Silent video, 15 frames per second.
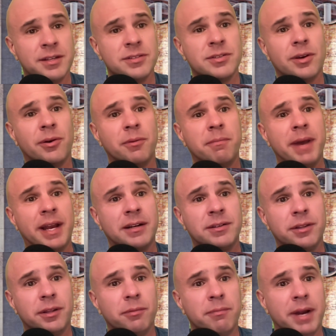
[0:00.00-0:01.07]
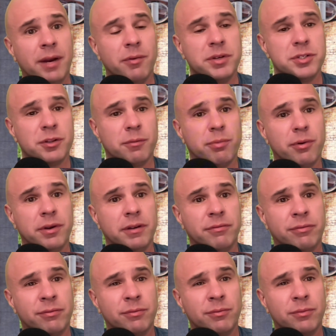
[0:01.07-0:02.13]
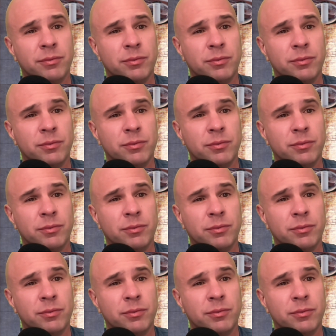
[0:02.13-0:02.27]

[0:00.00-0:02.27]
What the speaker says: So back to my original point of